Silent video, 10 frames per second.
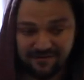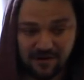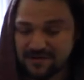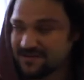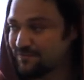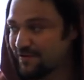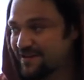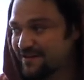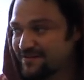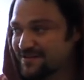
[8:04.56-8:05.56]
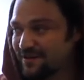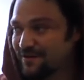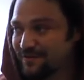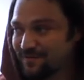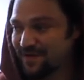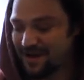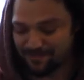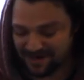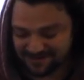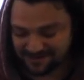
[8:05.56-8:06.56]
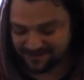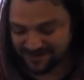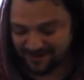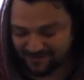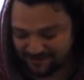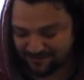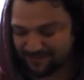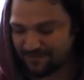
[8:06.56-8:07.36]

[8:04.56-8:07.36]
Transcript: phone doesn't work here, so I basically came here with